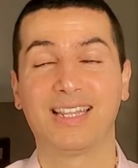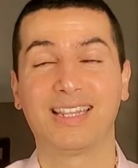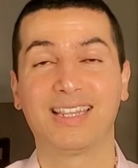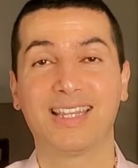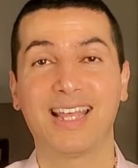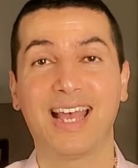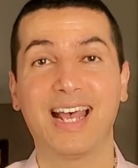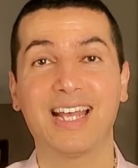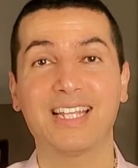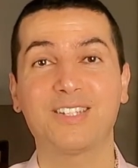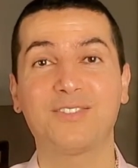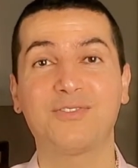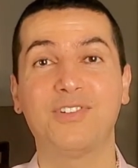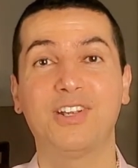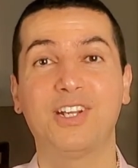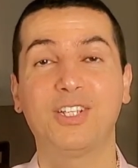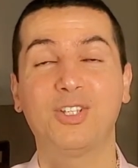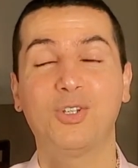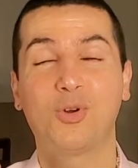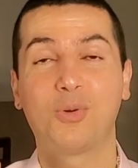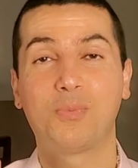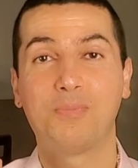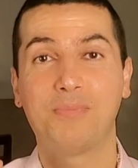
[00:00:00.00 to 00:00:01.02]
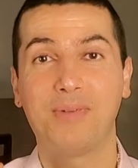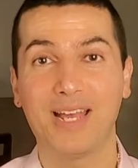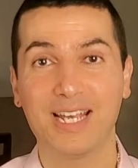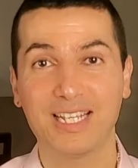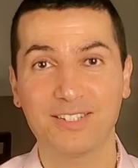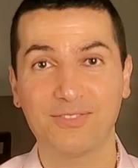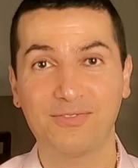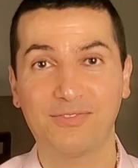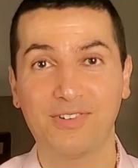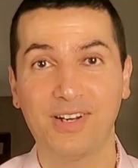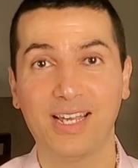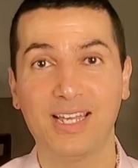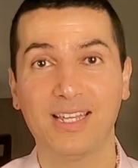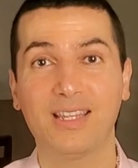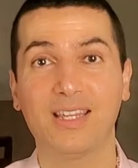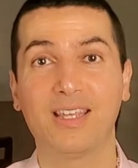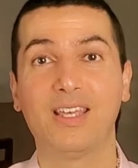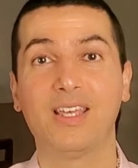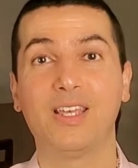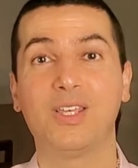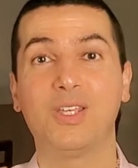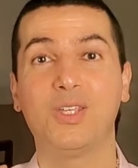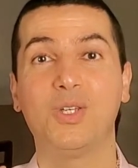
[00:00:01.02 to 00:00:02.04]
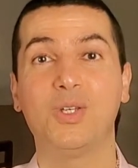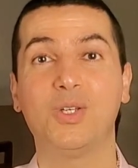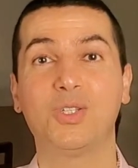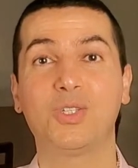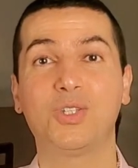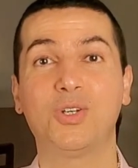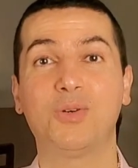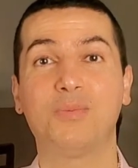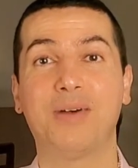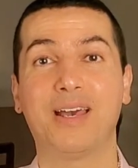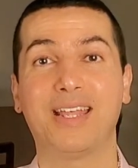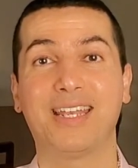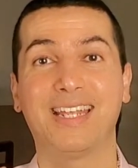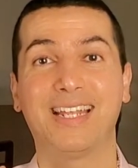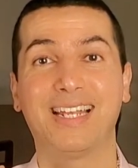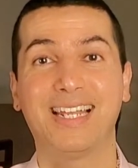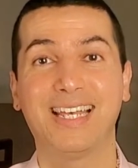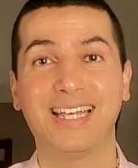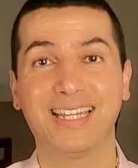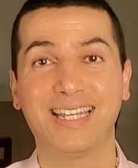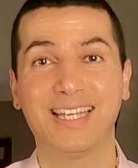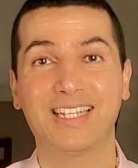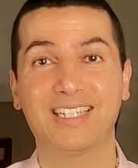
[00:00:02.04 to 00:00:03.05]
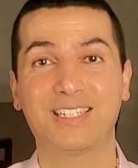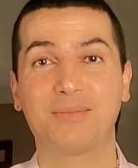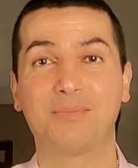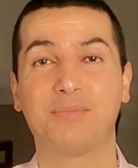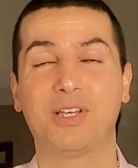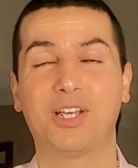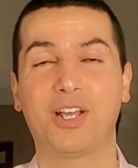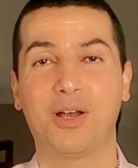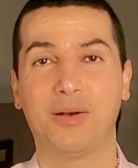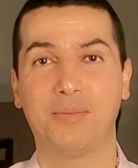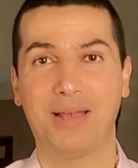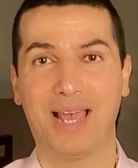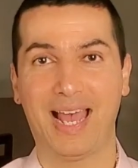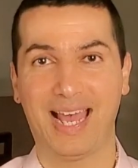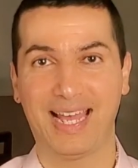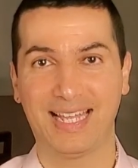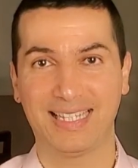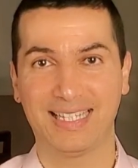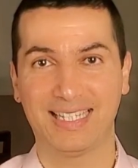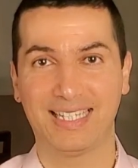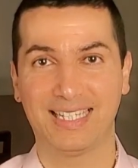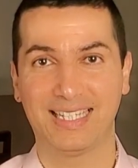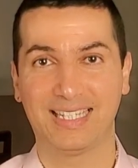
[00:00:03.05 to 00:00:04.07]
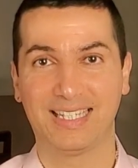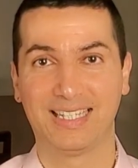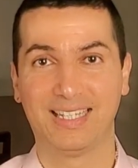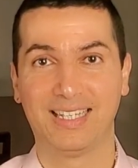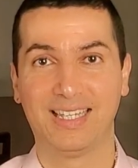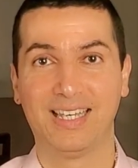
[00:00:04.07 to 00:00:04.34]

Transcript: That's where your best friend, YouTube Analytics, become handy.